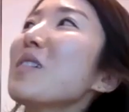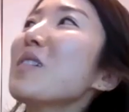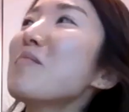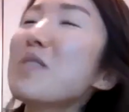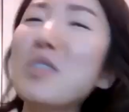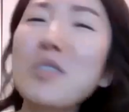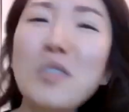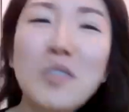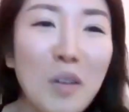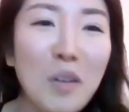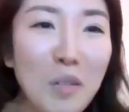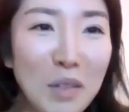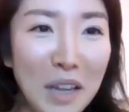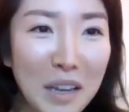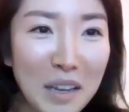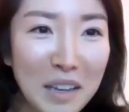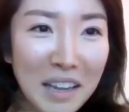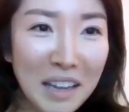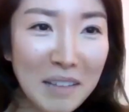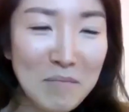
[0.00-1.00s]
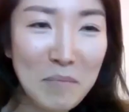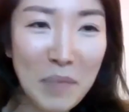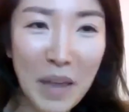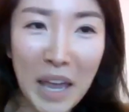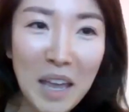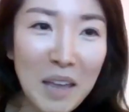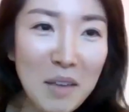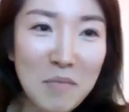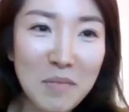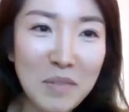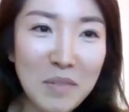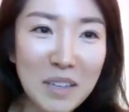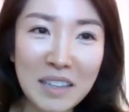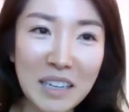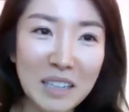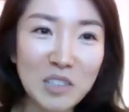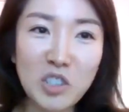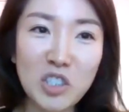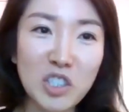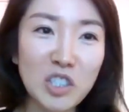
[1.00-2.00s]
but you know like they
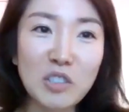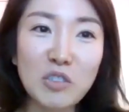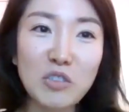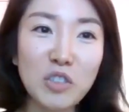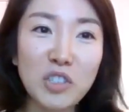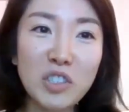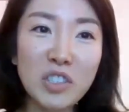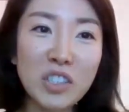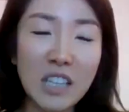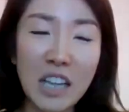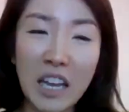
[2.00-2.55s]
like children